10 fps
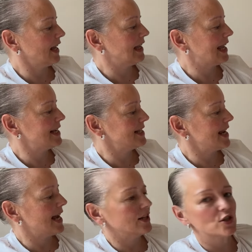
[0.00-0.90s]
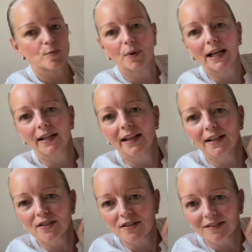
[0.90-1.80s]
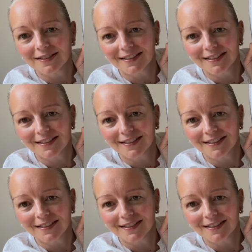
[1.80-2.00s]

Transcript: Lazy edged blanket.